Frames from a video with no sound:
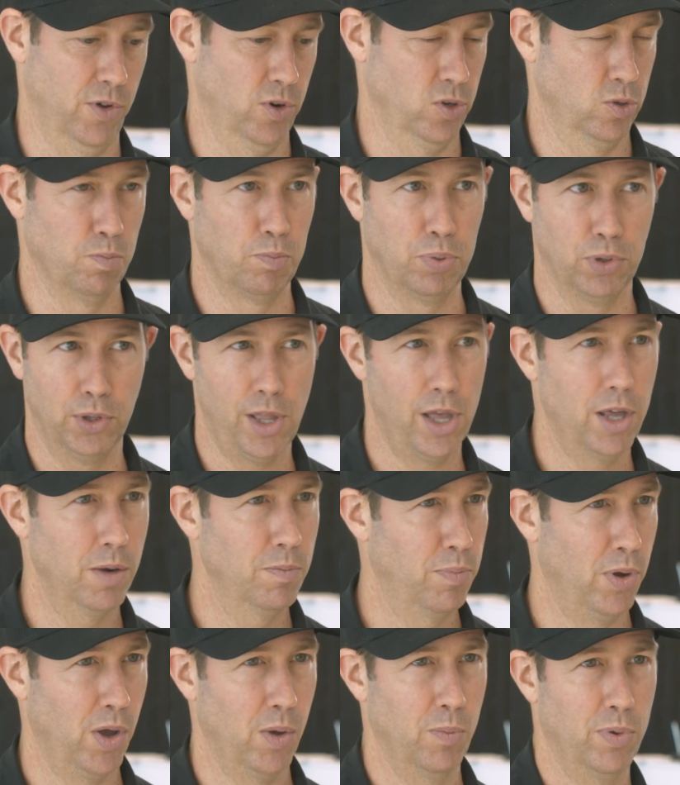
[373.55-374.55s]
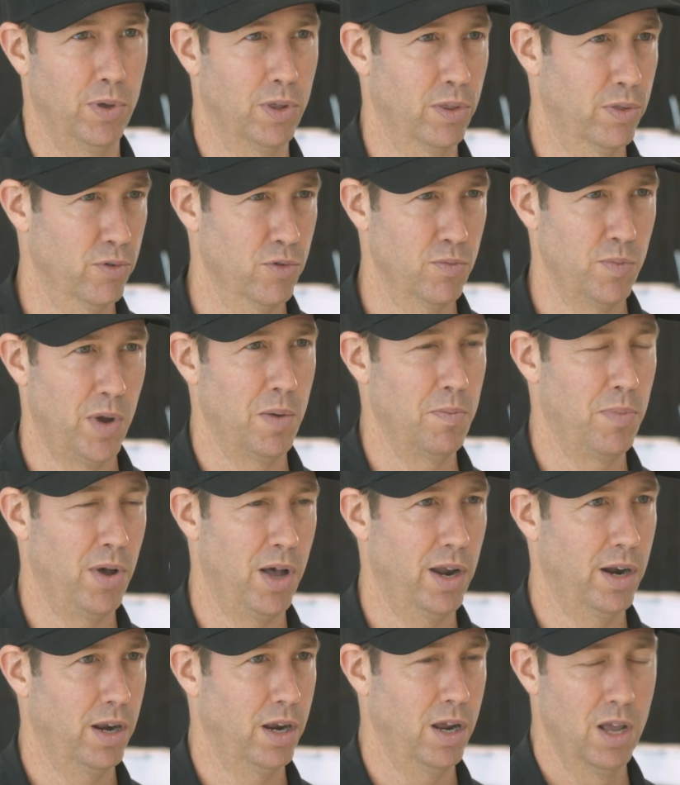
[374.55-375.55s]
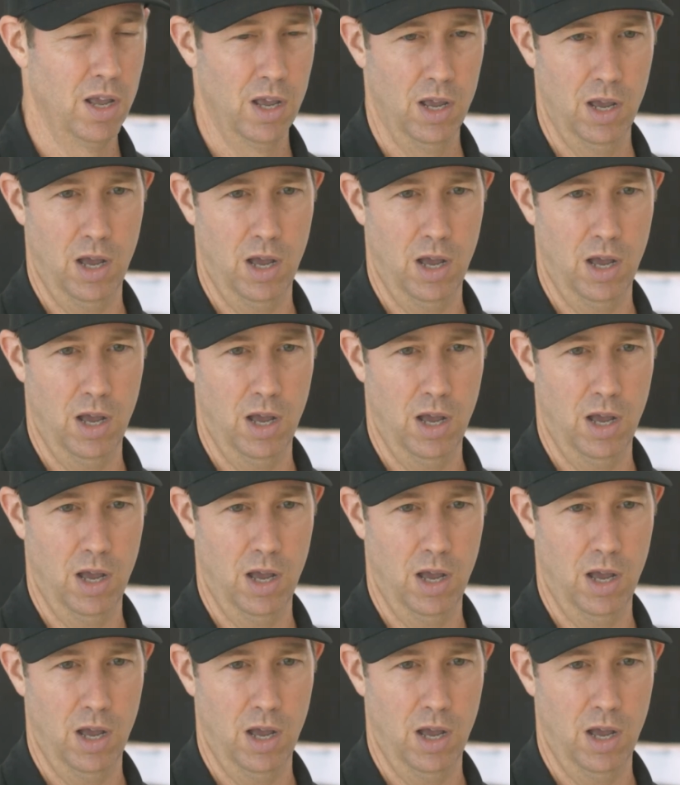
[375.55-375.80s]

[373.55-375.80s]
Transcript: There's blood pumping through my body.